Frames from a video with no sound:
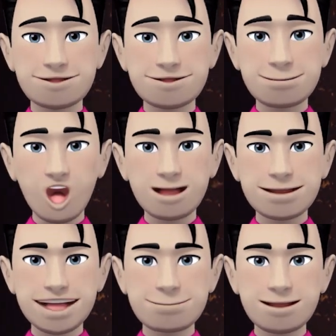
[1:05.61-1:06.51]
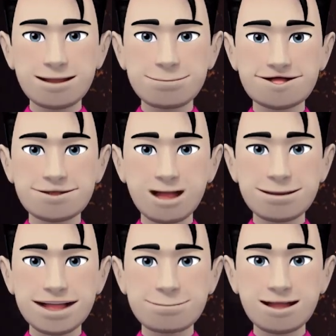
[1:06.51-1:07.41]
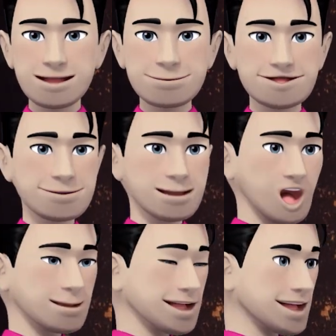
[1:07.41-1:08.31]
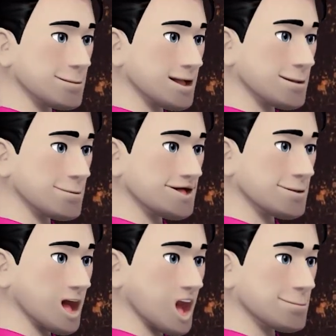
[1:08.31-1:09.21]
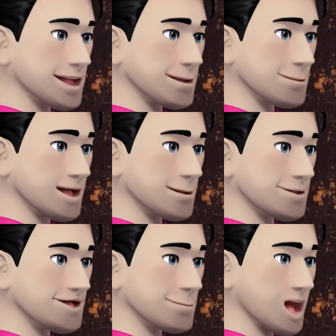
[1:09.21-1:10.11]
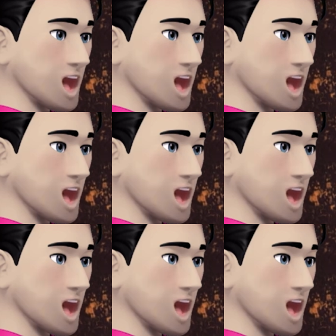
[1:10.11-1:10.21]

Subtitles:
Before I get into details, make sure that you subscribe to the channel and hit the